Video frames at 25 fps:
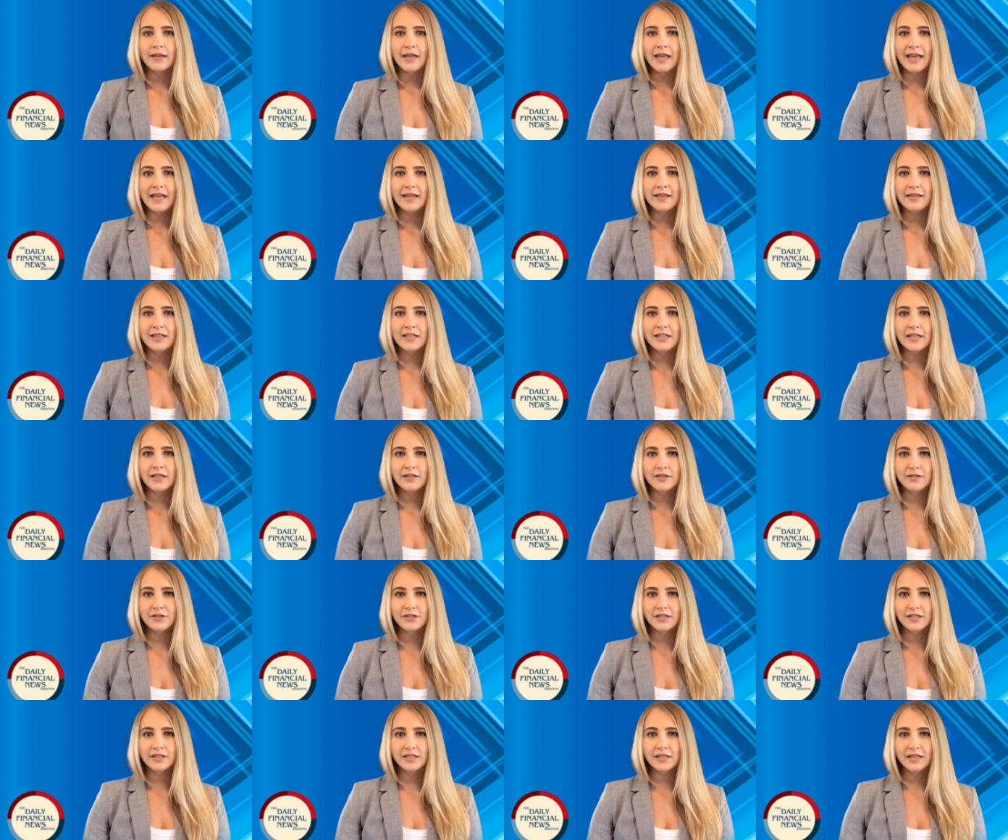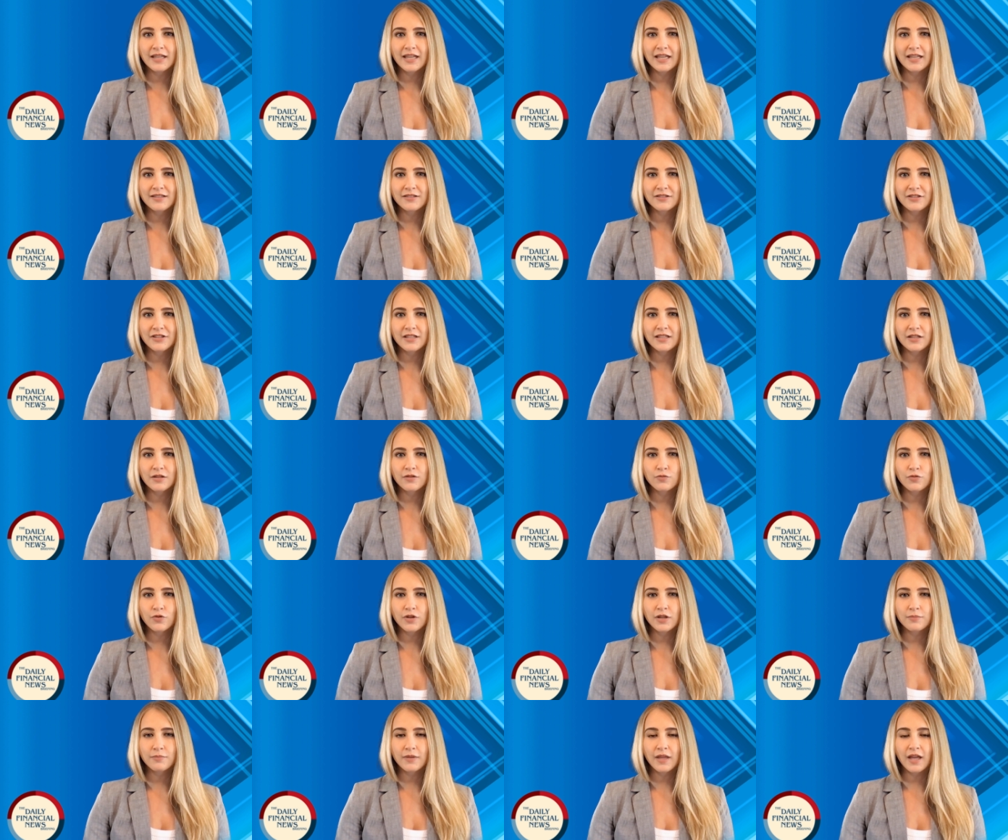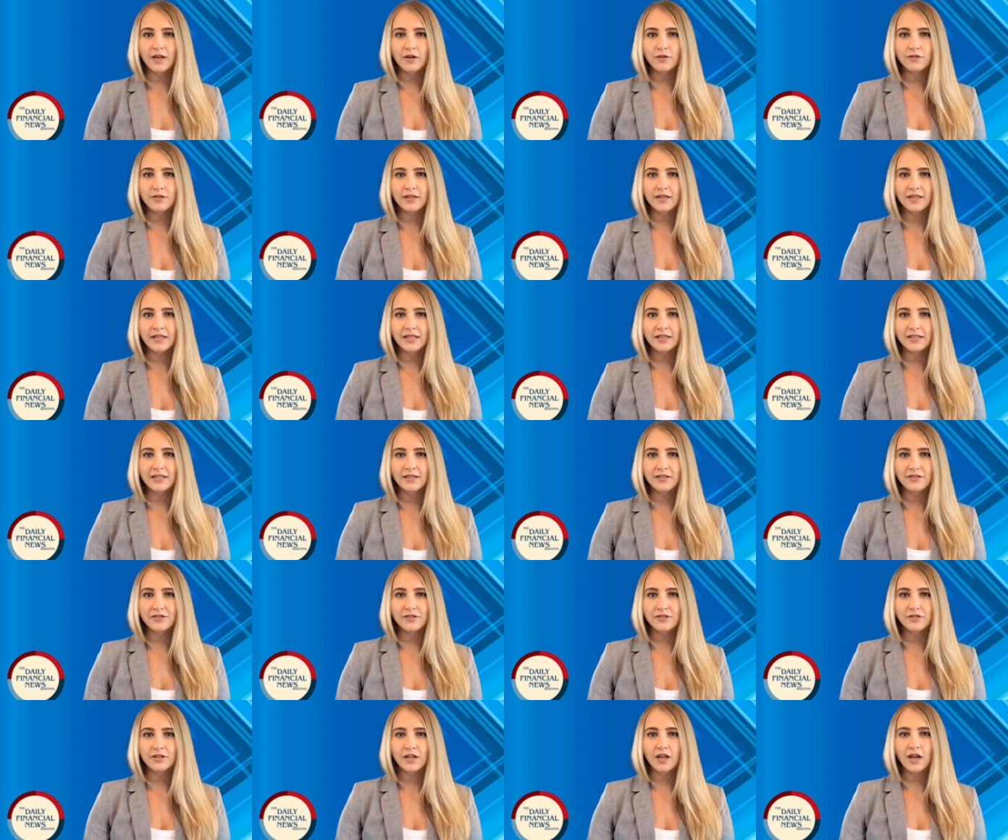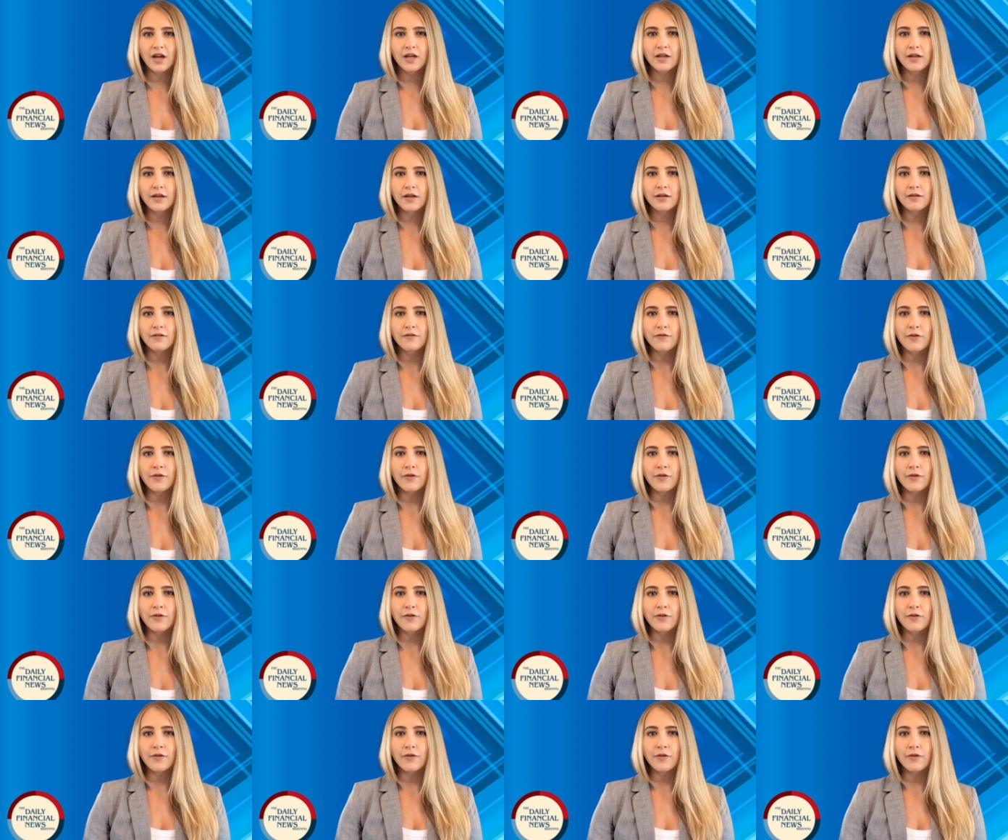AT&T has seen a rebound in its stock